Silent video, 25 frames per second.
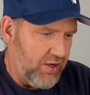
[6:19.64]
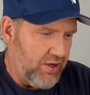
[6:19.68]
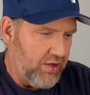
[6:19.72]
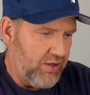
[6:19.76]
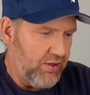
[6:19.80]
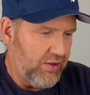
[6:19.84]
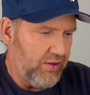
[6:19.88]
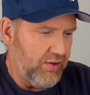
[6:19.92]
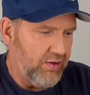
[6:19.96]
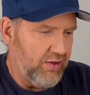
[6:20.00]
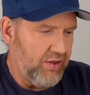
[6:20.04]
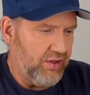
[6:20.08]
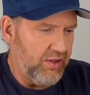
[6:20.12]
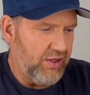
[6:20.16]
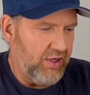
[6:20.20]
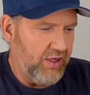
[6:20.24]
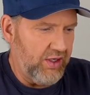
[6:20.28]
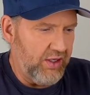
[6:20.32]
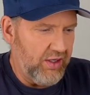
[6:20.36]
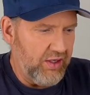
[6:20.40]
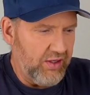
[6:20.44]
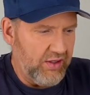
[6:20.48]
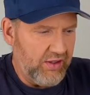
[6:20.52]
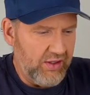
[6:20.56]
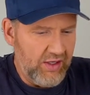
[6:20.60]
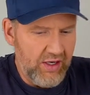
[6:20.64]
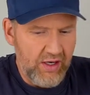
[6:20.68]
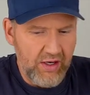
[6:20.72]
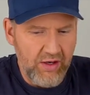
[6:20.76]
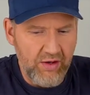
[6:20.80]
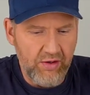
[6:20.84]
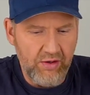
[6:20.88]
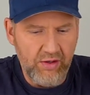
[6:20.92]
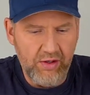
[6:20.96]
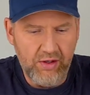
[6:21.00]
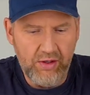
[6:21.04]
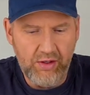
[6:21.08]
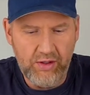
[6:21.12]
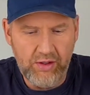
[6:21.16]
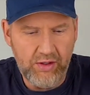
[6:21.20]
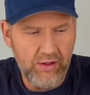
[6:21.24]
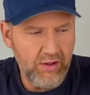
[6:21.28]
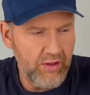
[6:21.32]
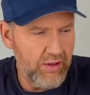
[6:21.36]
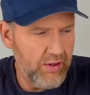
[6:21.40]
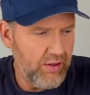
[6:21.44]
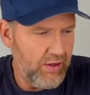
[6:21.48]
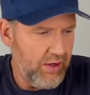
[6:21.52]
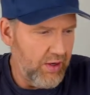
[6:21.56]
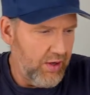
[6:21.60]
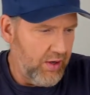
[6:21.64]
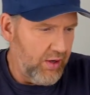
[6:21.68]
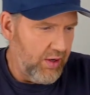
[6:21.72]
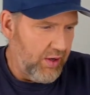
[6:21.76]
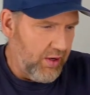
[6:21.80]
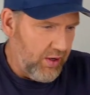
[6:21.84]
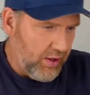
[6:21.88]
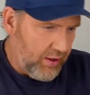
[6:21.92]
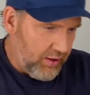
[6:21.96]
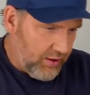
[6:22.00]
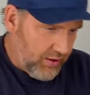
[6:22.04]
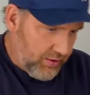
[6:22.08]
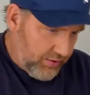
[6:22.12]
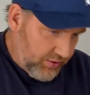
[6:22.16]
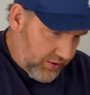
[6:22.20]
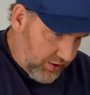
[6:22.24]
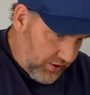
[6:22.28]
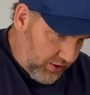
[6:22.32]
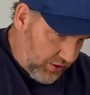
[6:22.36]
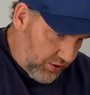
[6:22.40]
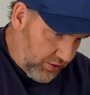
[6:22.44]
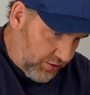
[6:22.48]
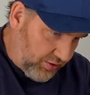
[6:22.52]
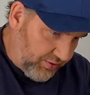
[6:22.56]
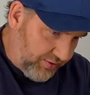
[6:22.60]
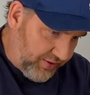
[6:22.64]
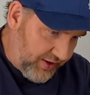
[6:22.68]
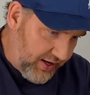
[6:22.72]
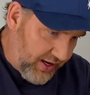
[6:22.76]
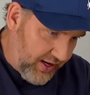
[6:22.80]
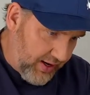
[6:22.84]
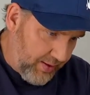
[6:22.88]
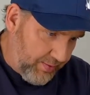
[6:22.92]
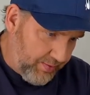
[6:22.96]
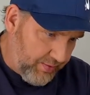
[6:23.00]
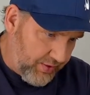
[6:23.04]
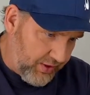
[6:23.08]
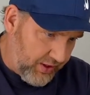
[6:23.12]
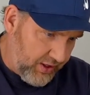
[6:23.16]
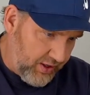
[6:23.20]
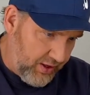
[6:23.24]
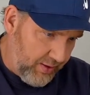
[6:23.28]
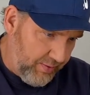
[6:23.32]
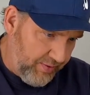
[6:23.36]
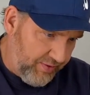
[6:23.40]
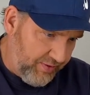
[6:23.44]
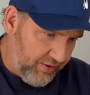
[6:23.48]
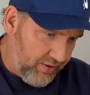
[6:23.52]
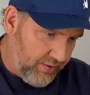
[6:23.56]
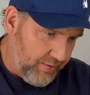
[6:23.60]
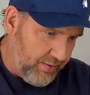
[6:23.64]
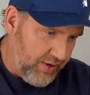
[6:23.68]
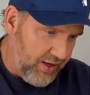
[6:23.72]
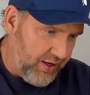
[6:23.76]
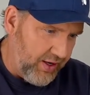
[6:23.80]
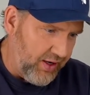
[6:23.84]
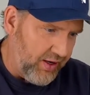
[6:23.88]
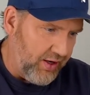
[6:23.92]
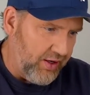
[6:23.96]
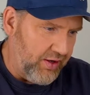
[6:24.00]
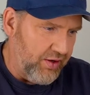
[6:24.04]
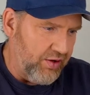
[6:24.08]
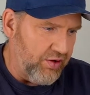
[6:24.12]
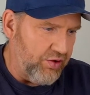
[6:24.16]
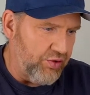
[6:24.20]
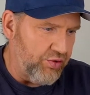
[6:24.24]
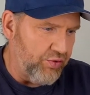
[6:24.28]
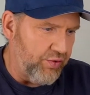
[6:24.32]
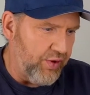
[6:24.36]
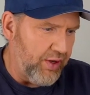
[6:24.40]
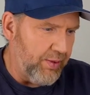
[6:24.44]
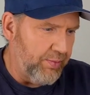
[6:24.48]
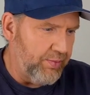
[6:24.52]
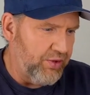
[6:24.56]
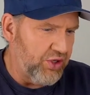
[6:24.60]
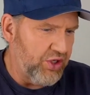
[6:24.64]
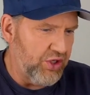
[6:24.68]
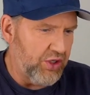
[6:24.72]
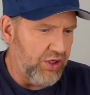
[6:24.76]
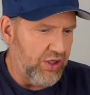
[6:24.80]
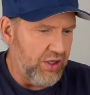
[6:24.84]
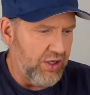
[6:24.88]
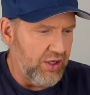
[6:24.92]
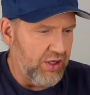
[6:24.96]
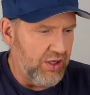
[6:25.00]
I'll take this out, close the juice flap to keep from any drips.